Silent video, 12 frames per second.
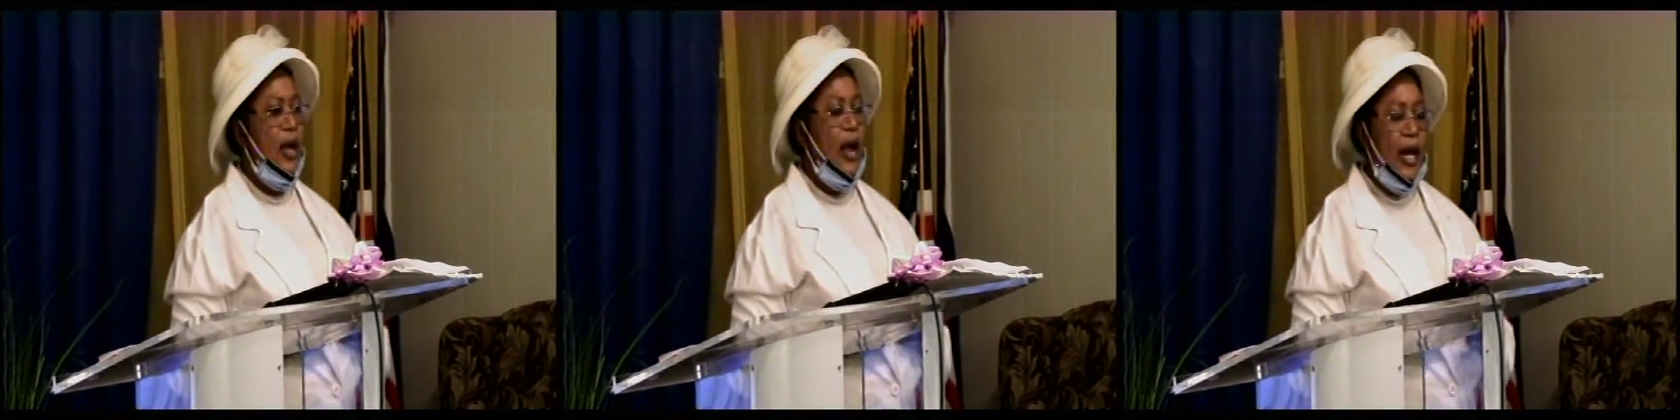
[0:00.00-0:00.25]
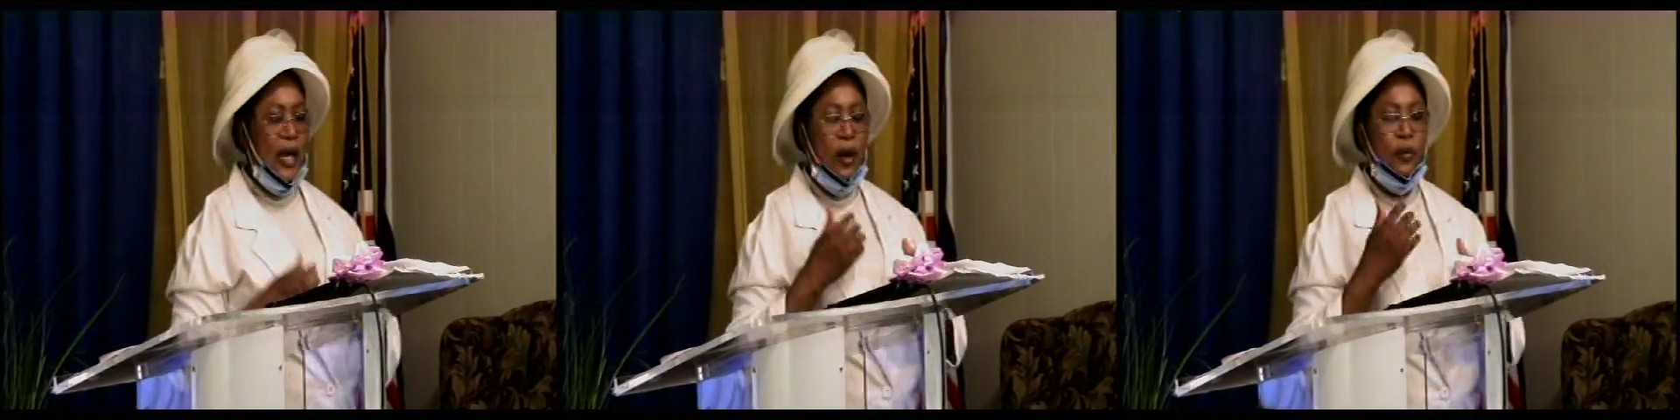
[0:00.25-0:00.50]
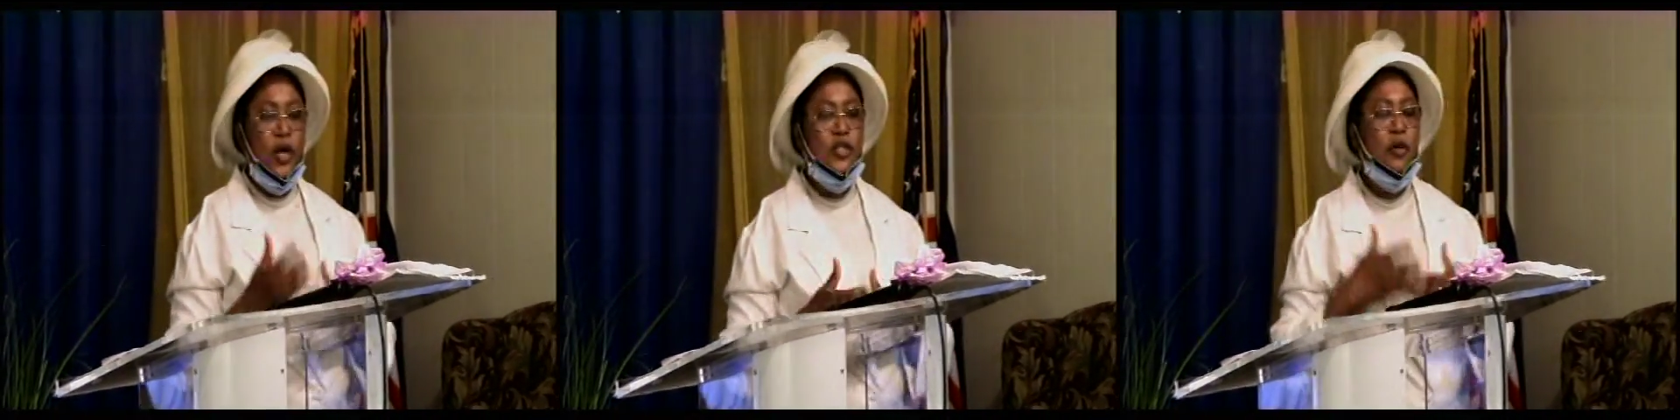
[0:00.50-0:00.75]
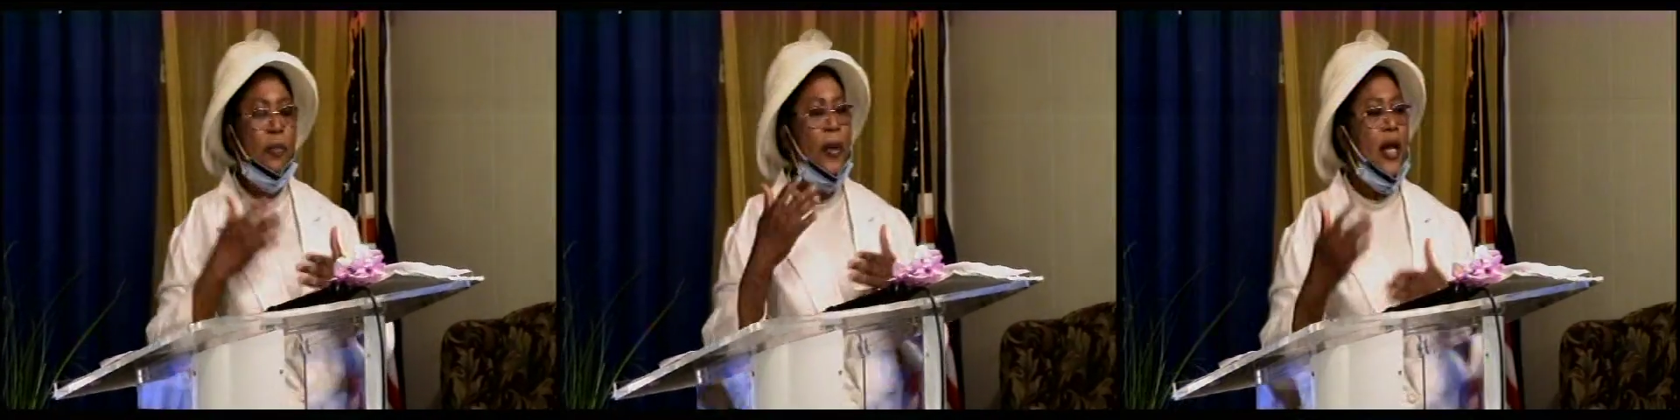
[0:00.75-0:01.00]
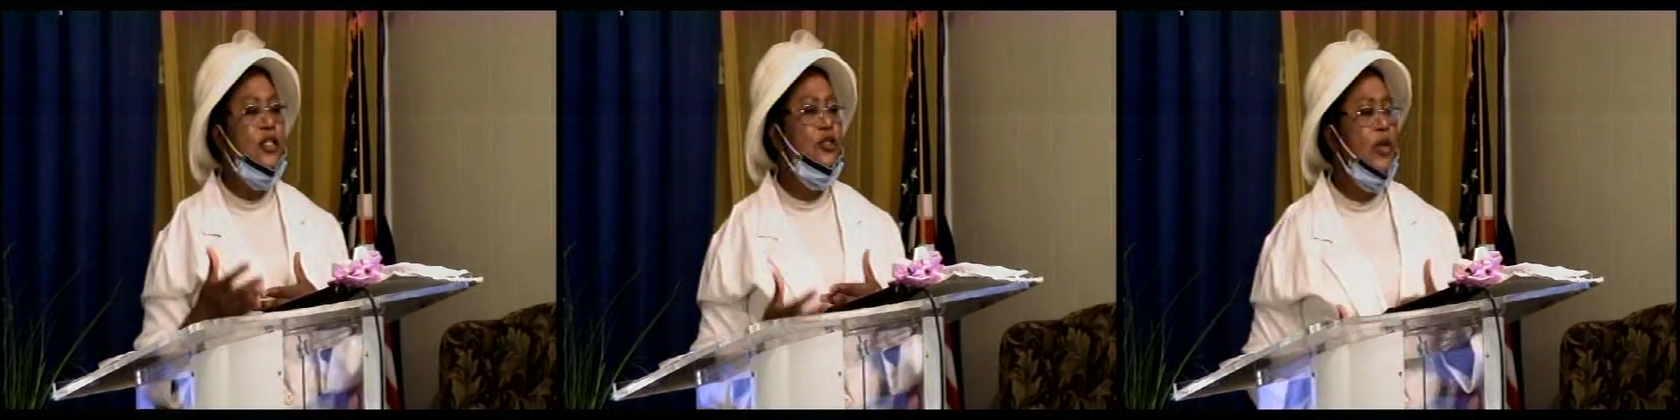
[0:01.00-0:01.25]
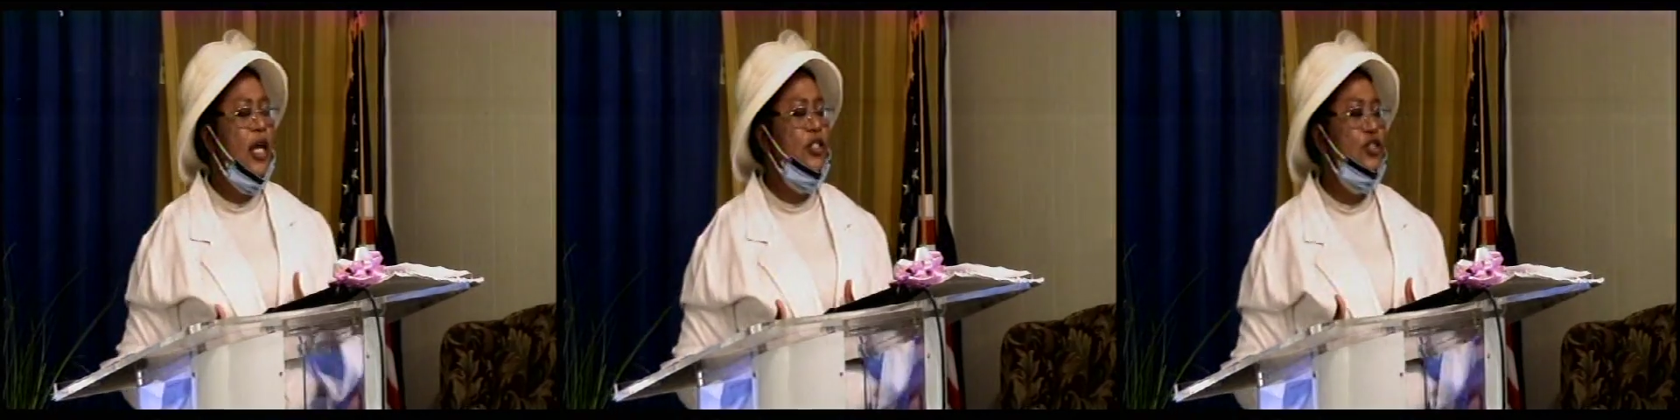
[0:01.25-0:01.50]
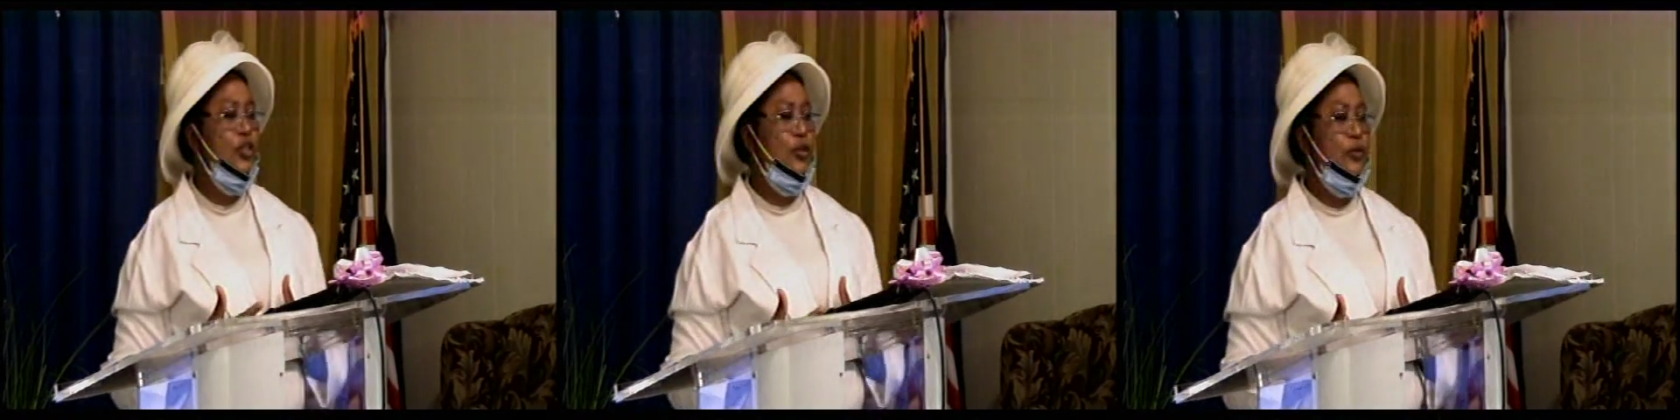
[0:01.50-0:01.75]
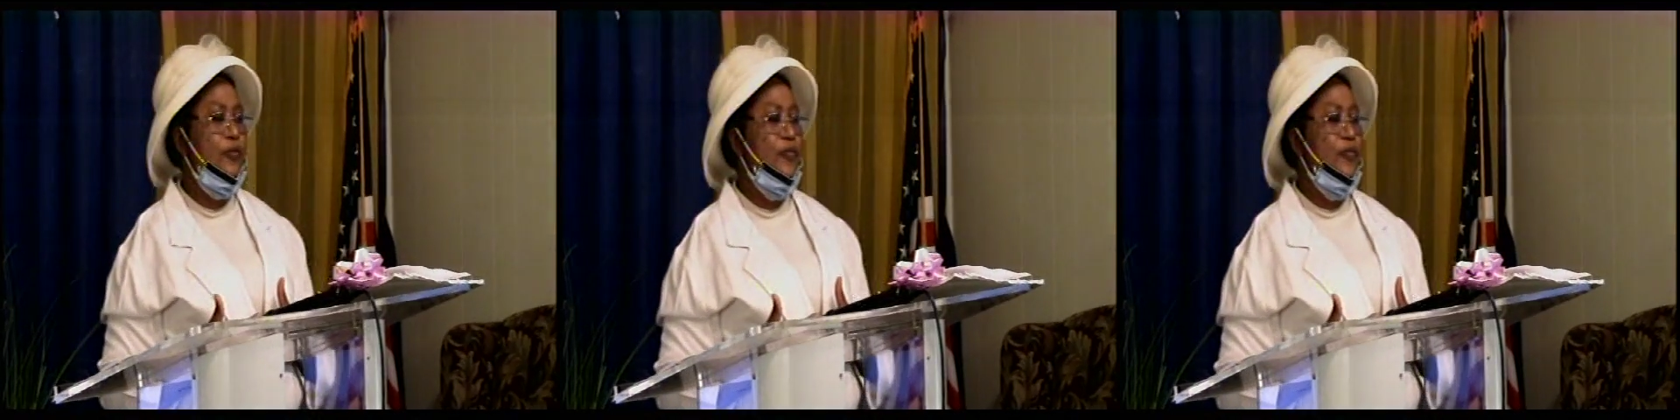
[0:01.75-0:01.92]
and I will also persuade you